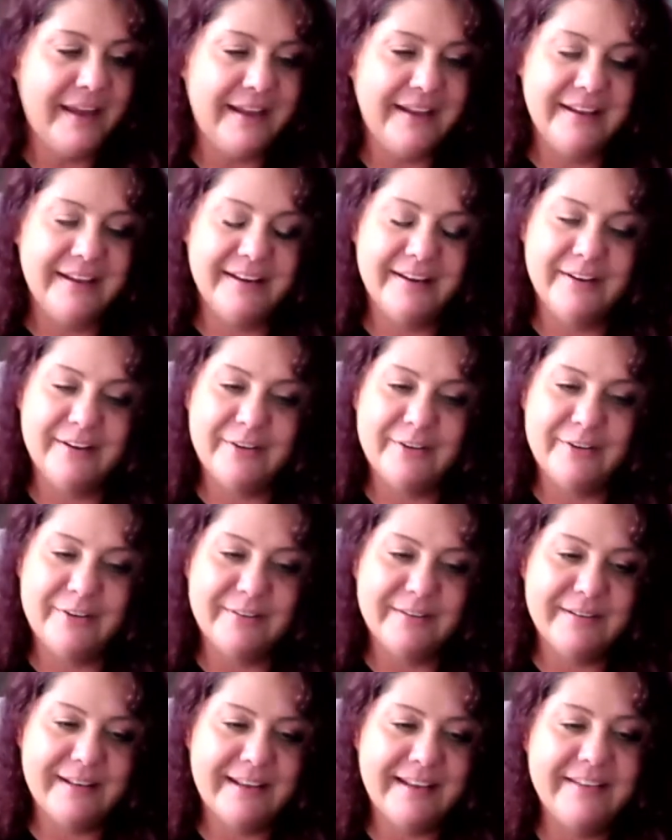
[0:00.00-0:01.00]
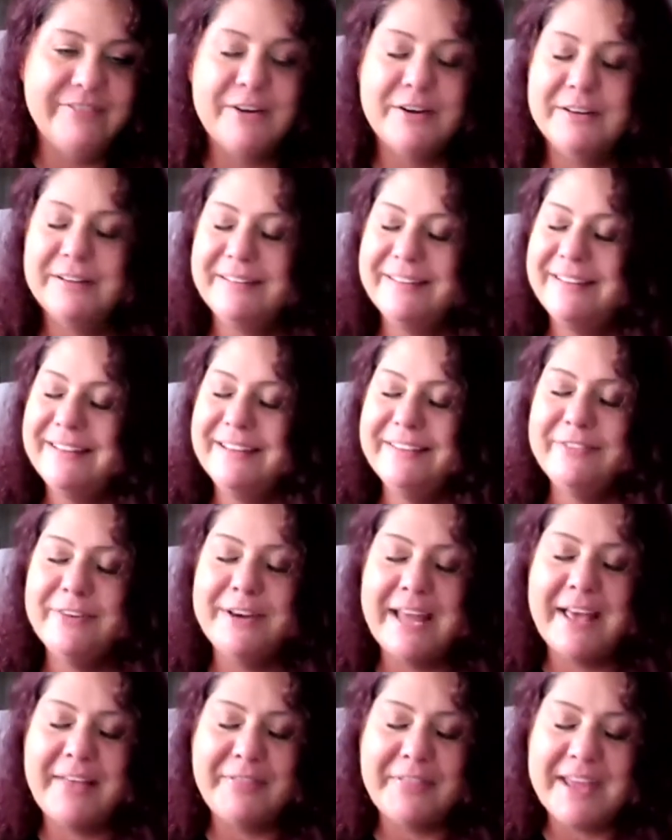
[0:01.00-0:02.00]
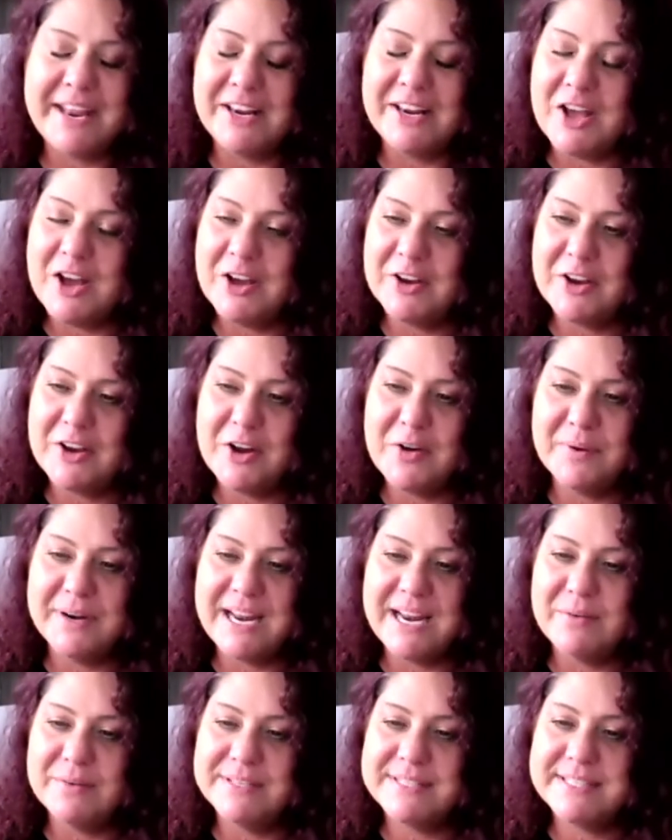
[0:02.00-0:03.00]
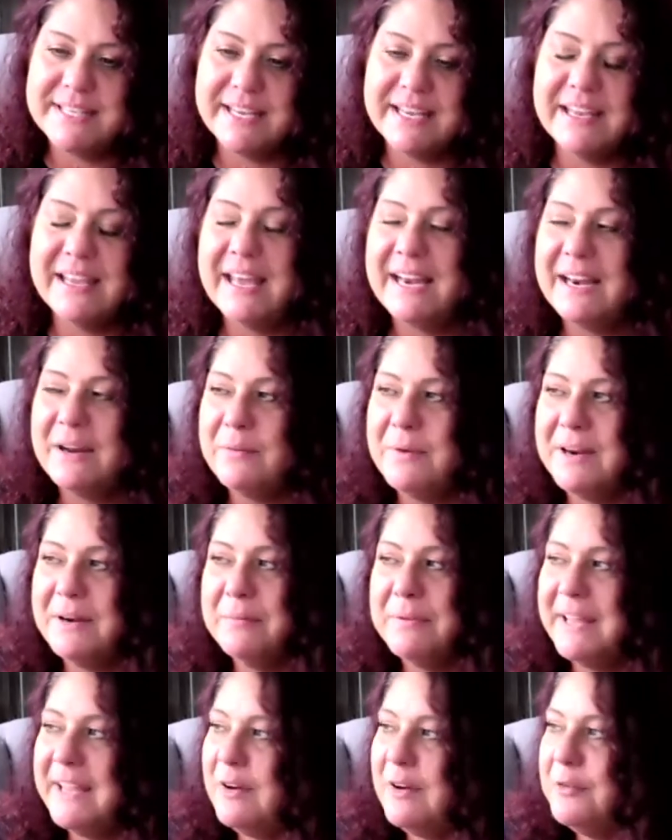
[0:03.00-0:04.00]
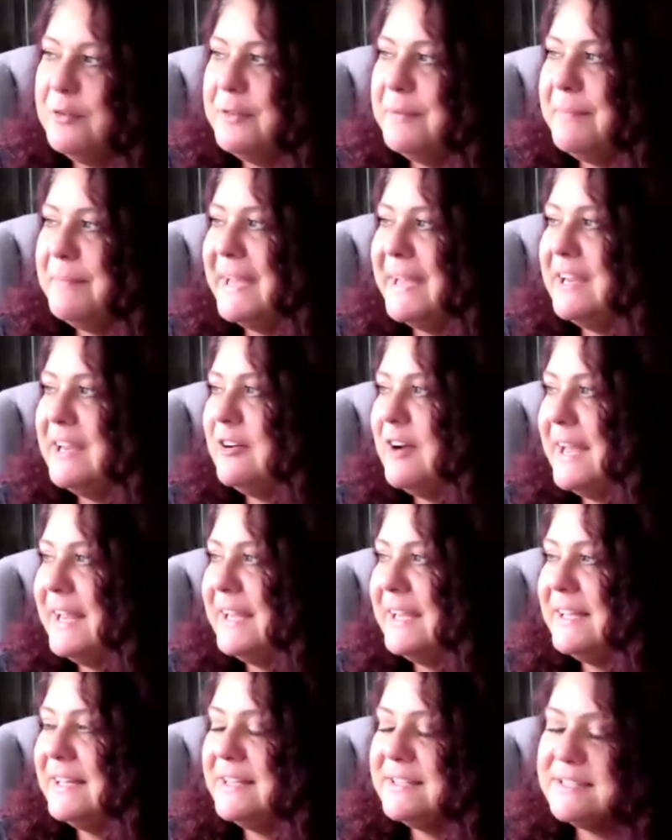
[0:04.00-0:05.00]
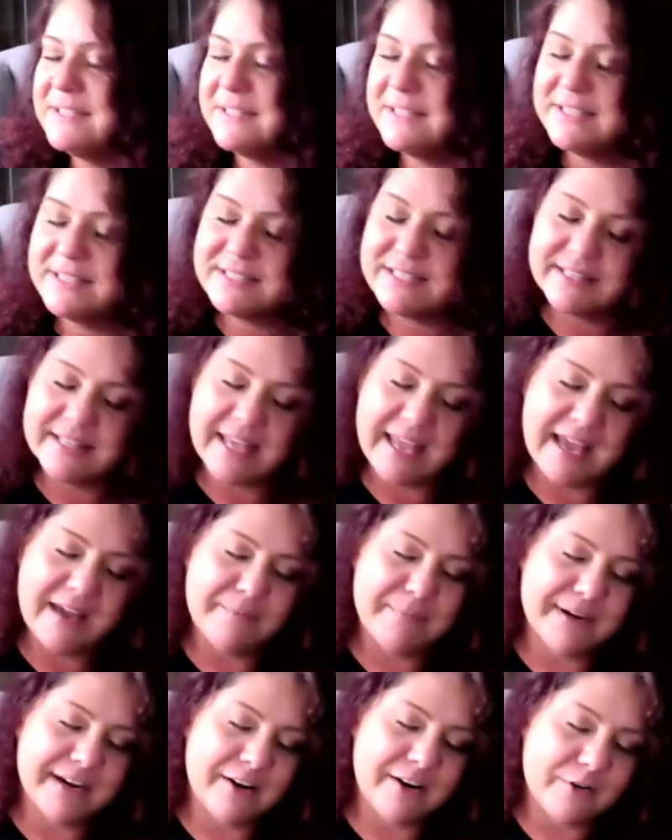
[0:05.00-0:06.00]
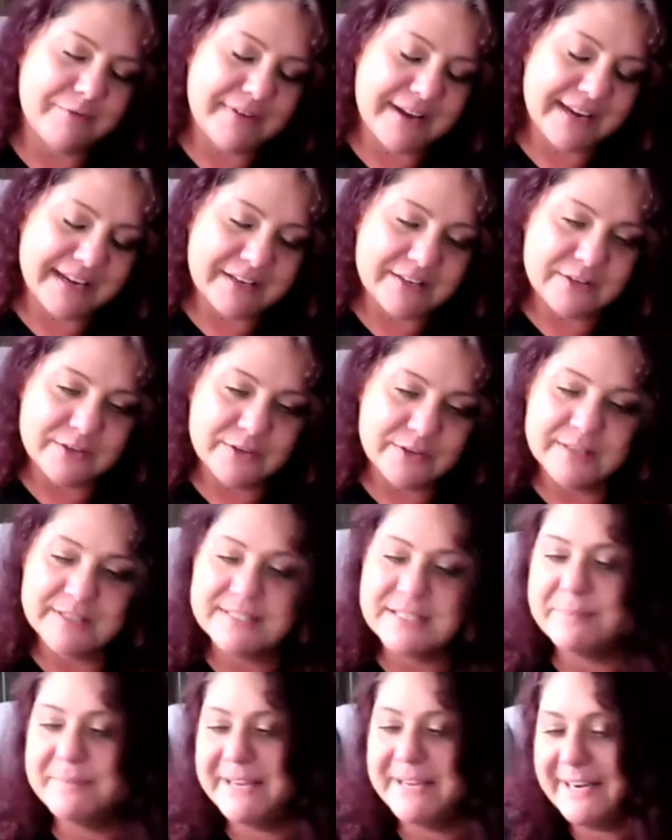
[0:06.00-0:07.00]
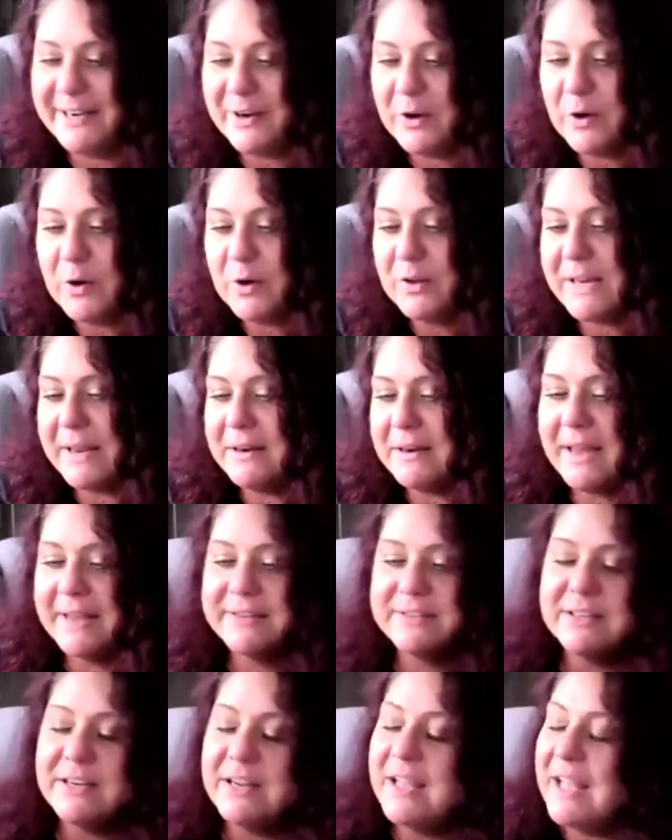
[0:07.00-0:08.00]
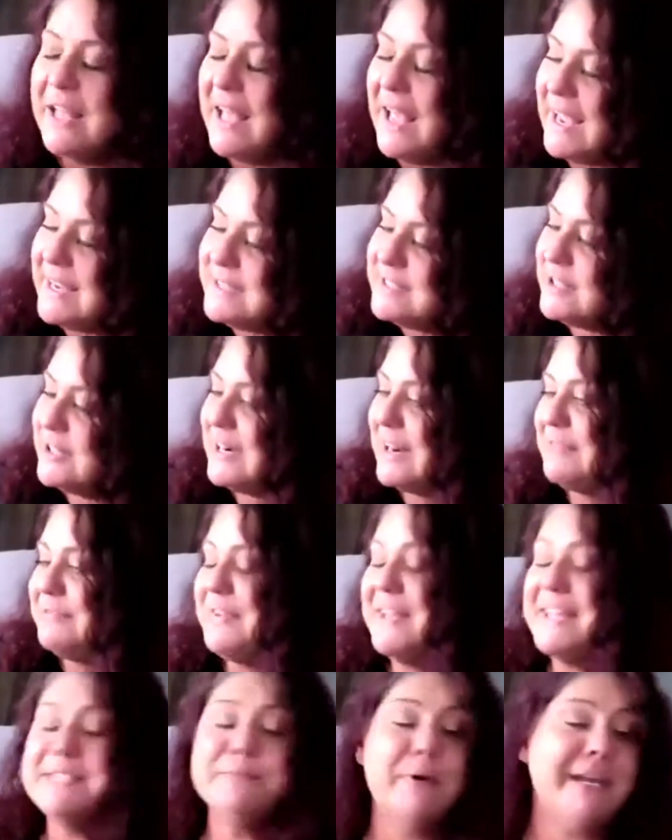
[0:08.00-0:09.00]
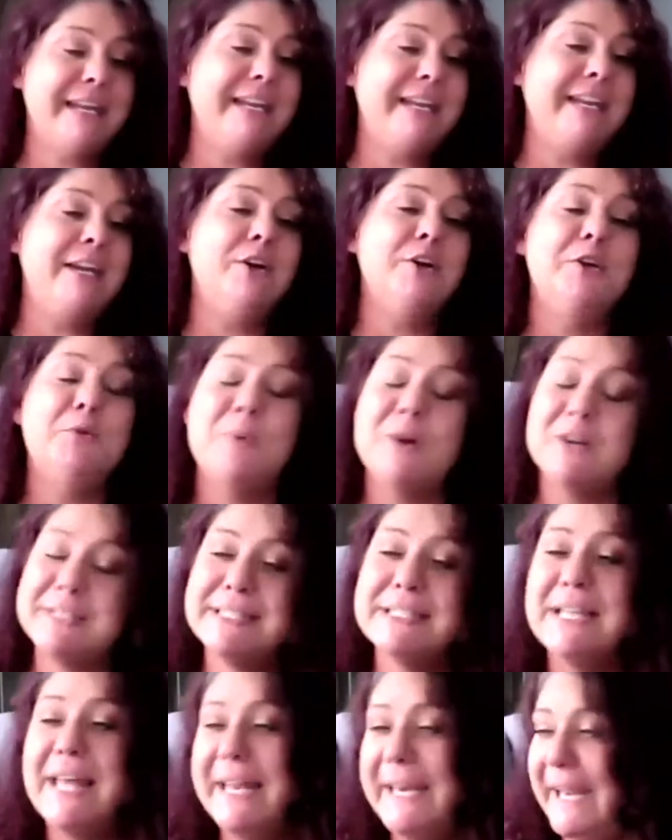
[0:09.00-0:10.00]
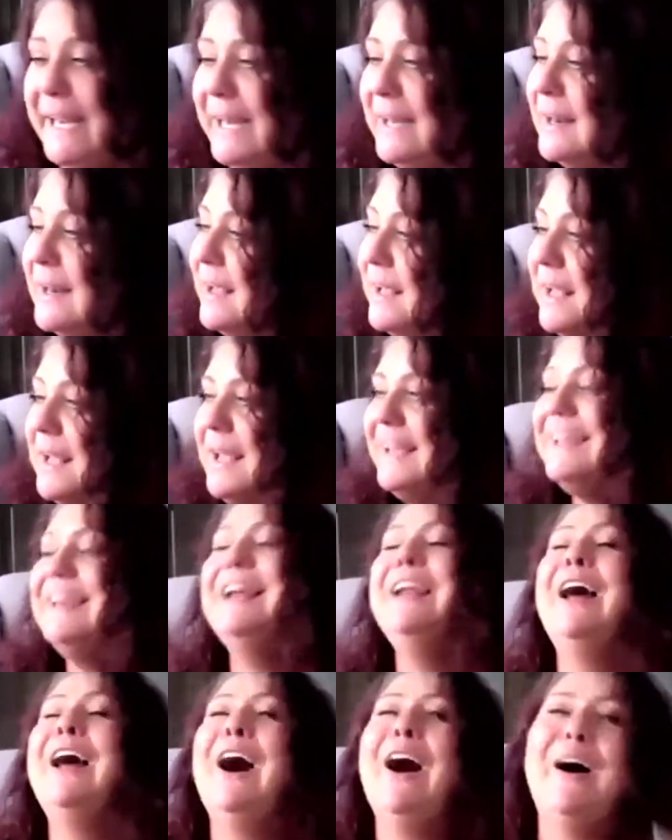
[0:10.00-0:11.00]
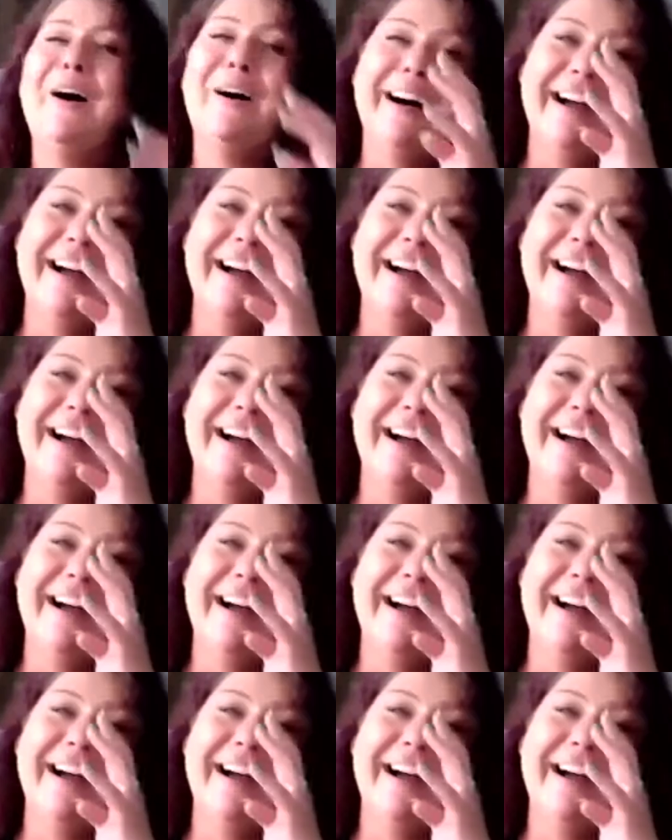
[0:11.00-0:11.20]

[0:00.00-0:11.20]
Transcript: You know, even not that long ago when I was thinking, God, I want to play out with my grandkids and this and that, but I don't know if I can do this. I'm getting old. I turn on Facebook and here you are sledding. You know,